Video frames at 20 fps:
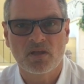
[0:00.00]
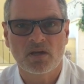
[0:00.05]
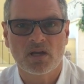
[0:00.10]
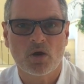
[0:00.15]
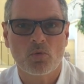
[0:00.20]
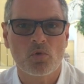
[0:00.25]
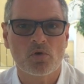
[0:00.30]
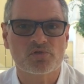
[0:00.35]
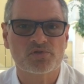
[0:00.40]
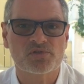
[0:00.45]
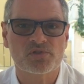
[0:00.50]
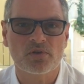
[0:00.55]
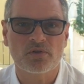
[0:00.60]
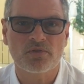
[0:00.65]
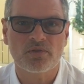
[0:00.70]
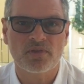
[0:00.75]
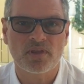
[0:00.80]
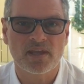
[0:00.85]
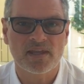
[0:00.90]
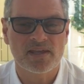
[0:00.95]
Now, one
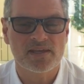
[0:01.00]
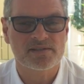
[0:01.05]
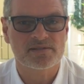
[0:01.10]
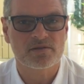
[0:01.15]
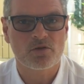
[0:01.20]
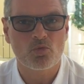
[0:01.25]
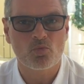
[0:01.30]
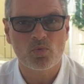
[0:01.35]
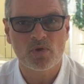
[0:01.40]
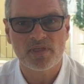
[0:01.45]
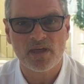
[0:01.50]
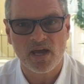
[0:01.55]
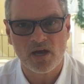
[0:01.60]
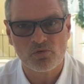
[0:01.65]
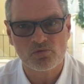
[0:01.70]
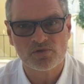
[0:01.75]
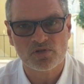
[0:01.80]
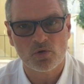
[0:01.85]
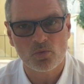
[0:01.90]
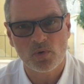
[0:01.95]
certain thing is that
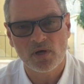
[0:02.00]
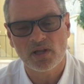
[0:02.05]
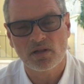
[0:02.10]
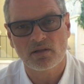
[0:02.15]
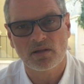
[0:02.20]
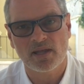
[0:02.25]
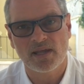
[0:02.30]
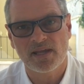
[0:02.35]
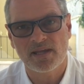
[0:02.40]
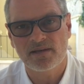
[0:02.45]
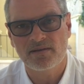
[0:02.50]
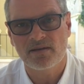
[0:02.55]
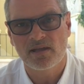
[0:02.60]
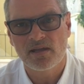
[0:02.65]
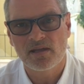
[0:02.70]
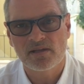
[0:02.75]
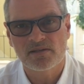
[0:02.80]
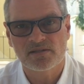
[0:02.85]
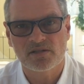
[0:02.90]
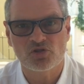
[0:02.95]
without a will in
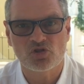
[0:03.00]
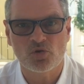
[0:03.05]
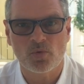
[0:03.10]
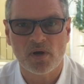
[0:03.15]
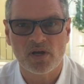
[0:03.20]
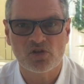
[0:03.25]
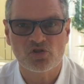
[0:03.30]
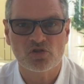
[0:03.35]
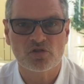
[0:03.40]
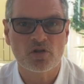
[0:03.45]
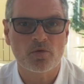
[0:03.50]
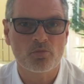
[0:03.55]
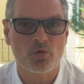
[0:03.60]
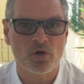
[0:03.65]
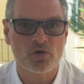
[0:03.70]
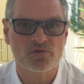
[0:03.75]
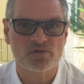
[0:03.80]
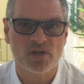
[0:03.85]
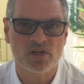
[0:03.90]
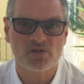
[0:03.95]
situation, the
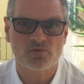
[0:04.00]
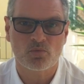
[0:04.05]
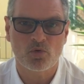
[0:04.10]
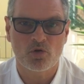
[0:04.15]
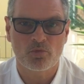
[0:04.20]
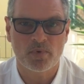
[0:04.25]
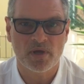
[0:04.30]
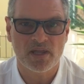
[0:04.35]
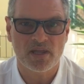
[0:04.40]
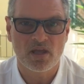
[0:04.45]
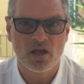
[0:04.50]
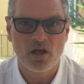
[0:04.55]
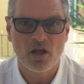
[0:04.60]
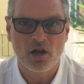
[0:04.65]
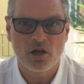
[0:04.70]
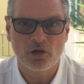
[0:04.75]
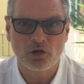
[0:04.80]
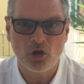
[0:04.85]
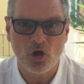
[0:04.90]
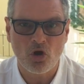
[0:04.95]
process will be
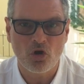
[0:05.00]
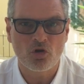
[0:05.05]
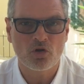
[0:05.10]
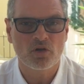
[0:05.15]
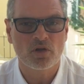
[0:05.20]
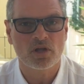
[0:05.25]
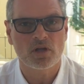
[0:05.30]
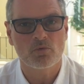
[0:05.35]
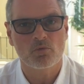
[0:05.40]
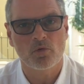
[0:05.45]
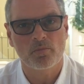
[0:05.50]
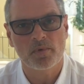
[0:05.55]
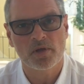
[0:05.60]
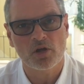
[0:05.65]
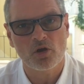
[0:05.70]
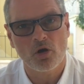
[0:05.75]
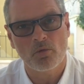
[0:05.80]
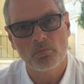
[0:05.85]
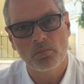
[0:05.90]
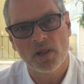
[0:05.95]
long, it will be
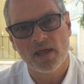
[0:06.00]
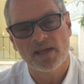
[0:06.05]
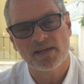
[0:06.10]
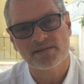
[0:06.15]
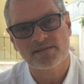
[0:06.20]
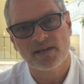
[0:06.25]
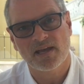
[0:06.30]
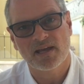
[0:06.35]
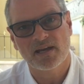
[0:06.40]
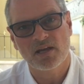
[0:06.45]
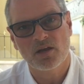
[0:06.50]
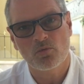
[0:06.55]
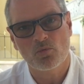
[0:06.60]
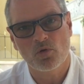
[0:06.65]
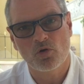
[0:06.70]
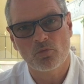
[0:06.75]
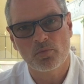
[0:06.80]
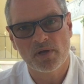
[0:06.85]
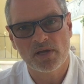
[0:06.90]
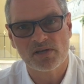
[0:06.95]
complex, and it
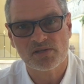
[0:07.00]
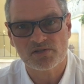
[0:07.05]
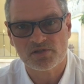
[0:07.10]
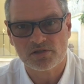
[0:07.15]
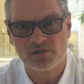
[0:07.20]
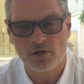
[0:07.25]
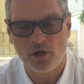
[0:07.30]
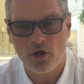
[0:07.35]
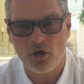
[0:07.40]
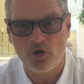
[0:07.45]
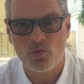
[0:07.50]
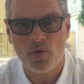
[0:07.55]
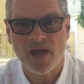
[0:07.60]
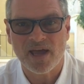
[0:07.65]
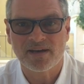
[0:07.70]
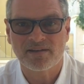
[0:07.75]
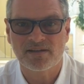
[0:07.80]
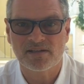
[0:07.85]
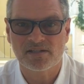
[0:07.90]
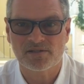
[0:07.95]
will be a slow
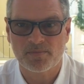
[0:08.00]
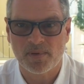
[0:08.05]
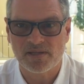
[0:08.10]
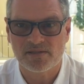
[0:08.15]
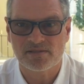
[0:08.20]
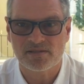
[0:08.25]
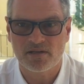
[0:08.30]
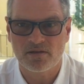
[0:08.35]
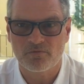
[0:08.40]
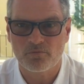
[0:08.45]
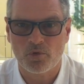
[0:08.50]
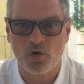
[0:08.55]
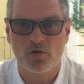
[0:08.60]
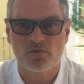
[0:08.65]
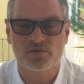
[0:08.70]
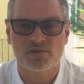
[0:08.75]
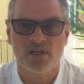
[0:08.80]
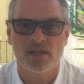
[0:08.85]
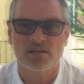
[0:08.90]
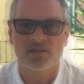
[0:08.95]
and expensive
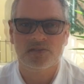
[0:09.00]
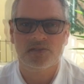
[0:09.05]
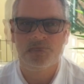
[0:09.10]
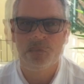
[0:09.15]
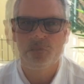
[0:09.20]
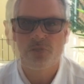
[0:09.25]
process.